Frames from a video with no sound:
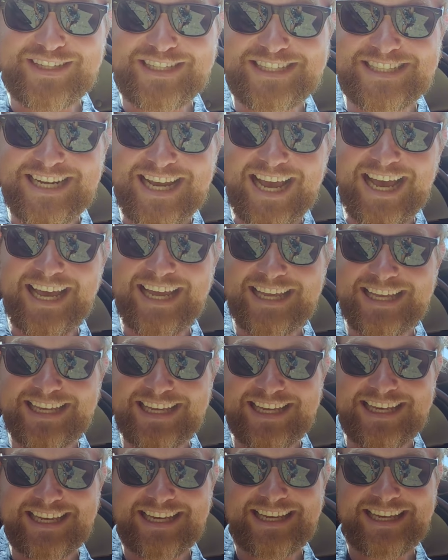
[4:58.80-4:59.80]
it a shot.
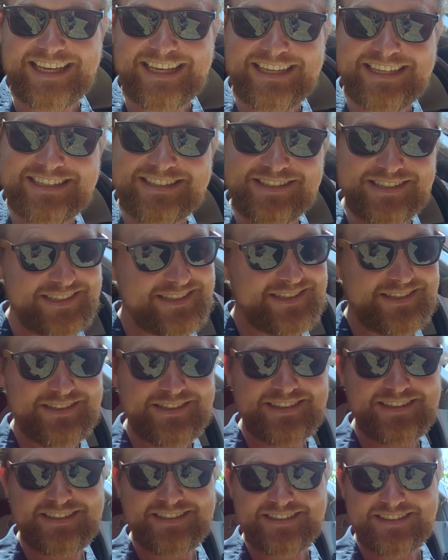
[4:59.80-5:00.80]
So let's do
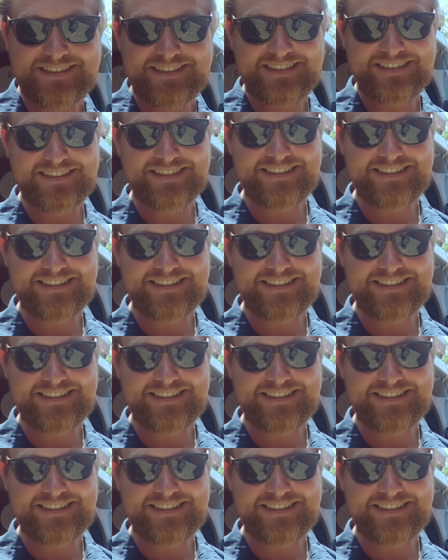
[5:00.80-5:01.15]
it.